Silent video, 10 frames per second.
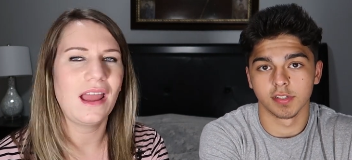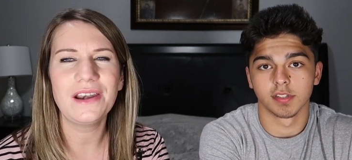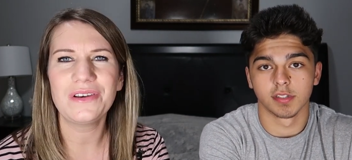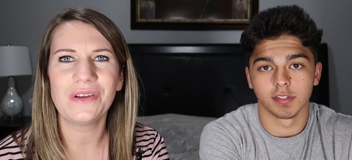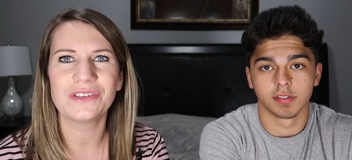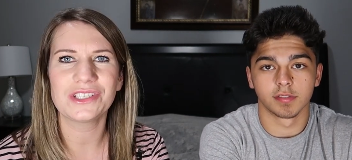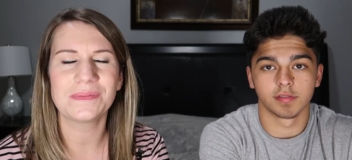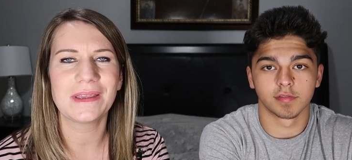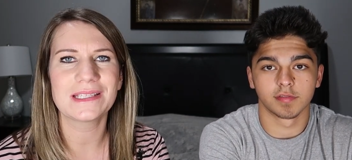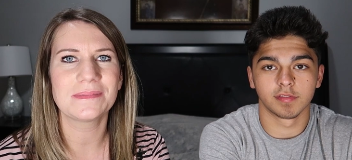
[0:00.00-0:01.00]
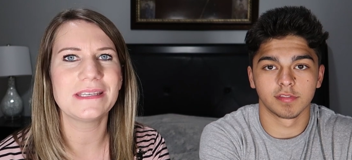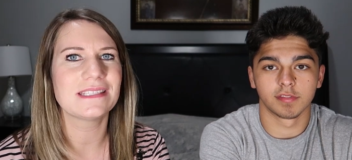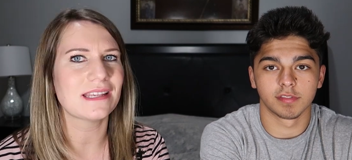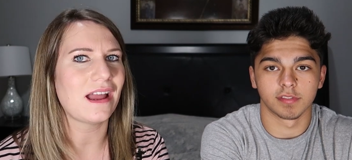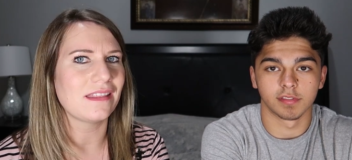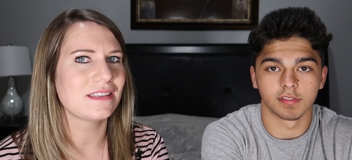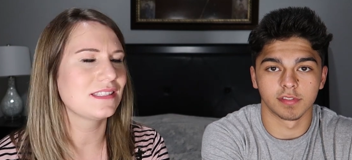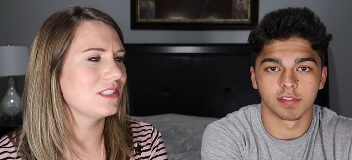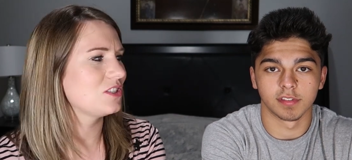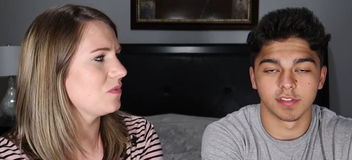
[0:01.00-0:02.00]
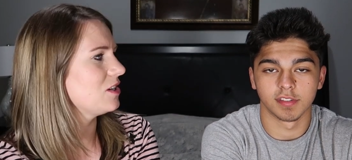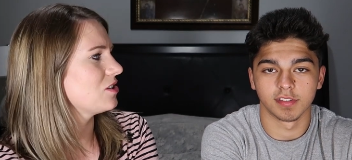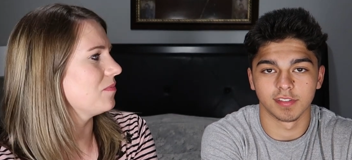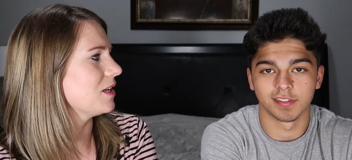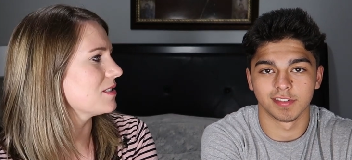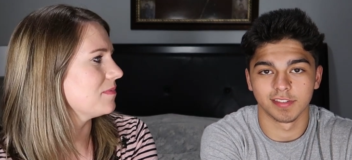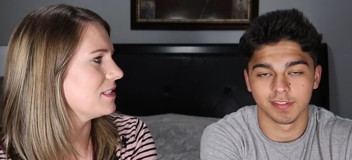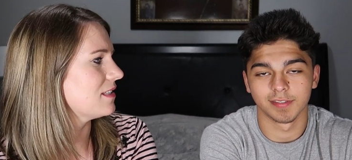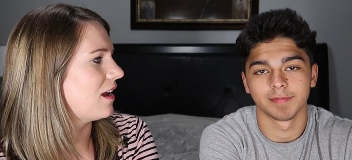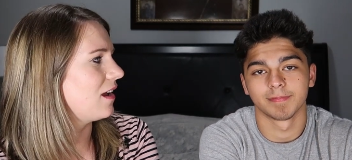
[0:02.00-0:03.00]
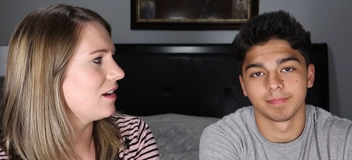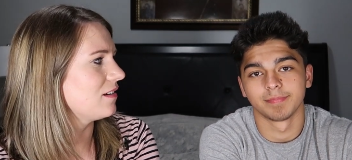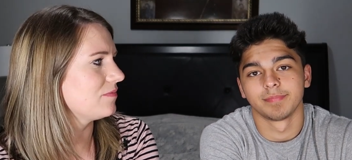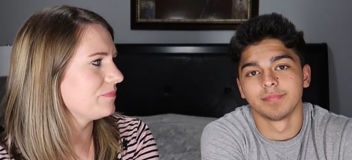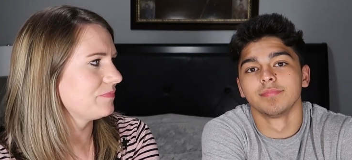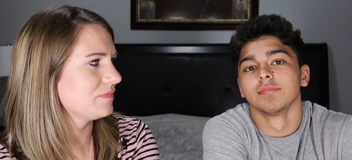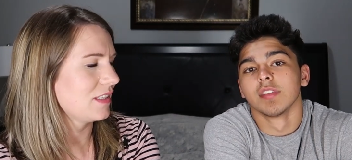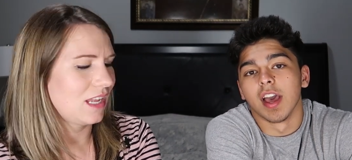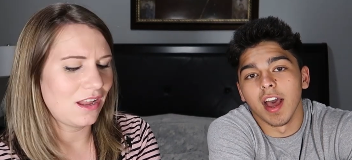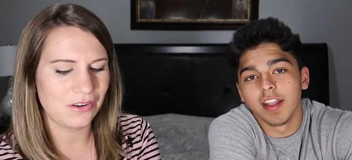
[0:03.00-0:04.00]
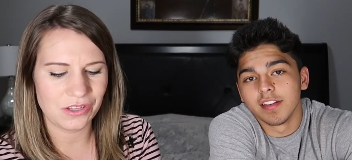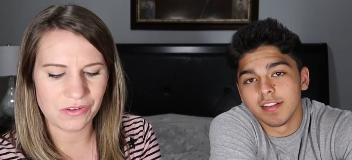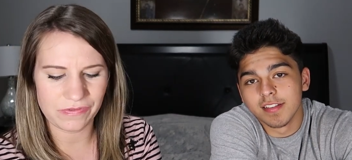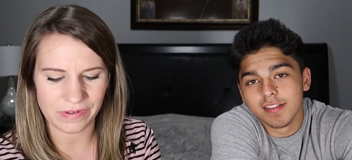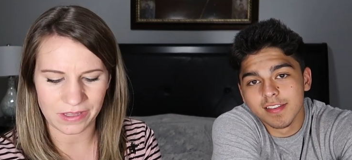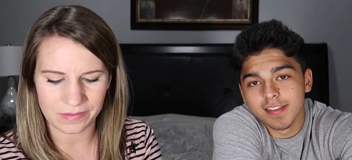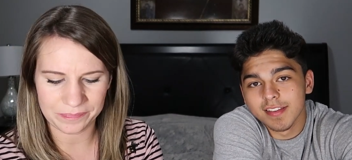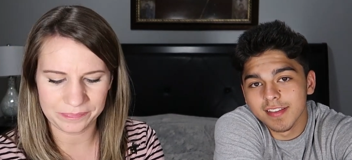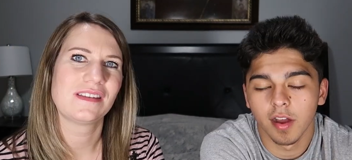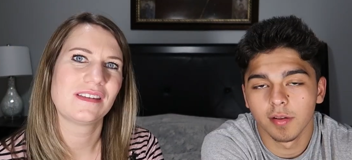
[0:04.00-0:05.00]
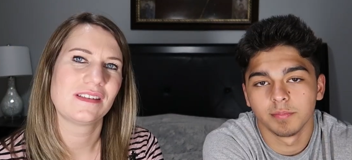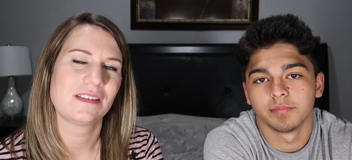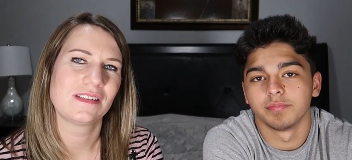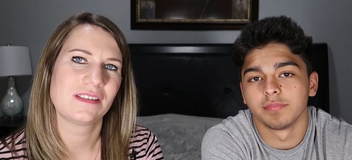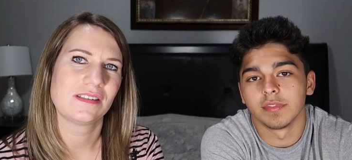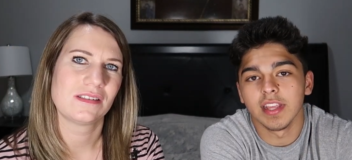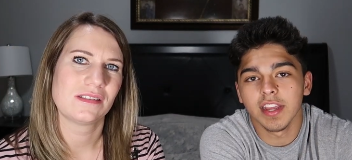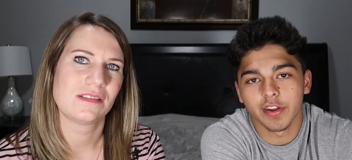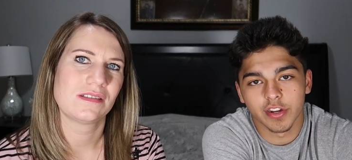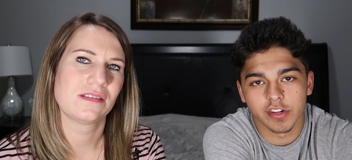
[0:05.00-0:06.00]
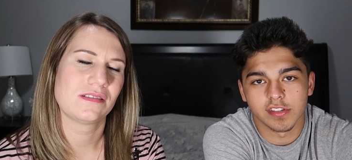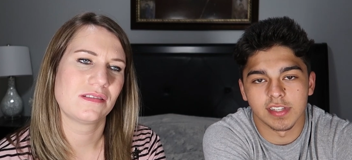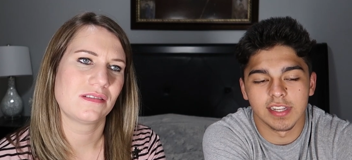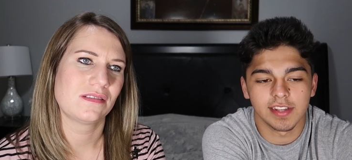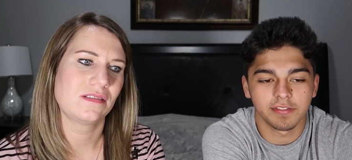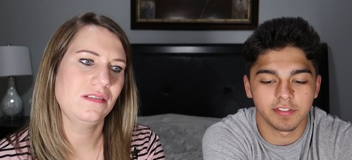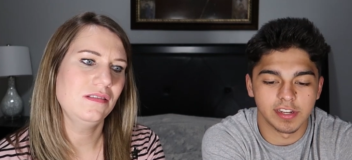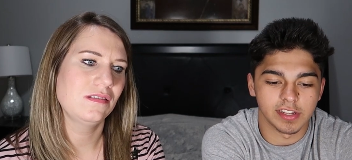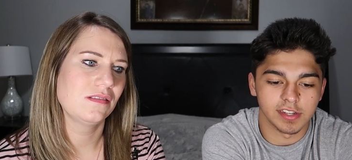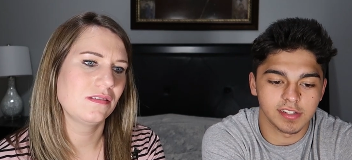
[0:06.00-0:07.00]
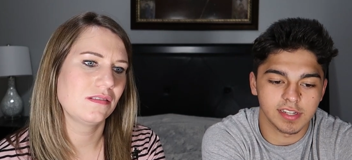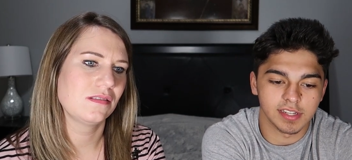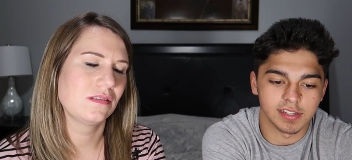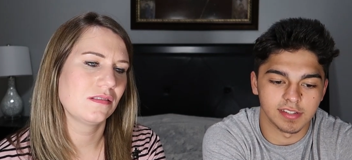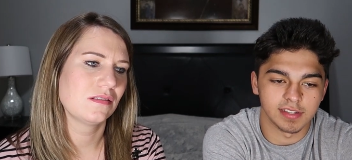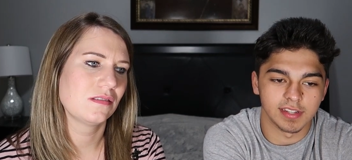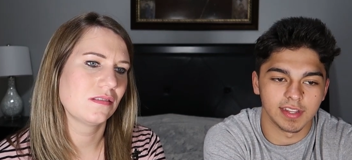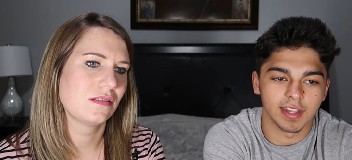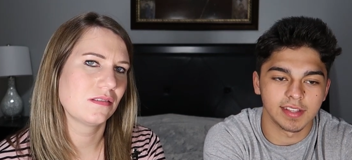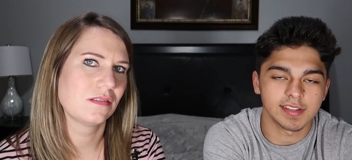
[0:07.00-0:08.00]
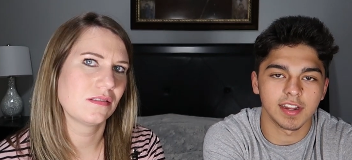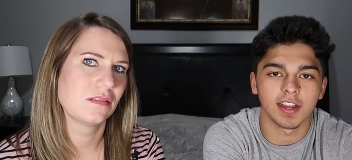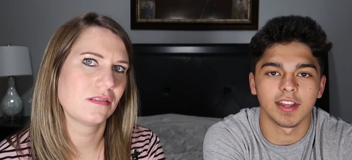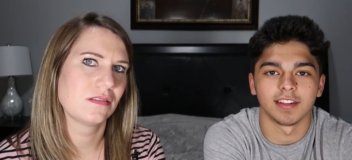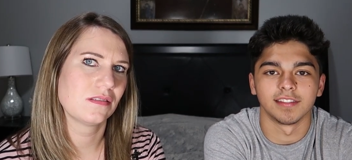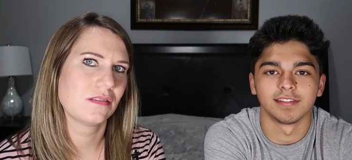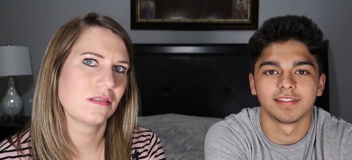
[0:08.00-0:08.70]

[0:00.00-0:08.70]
Speaker 1: I don't know, it just makes me sad. The situation makes me sad. How I, do you feel?
Speaker 2: Um, it hurts, it definitely does, because it's not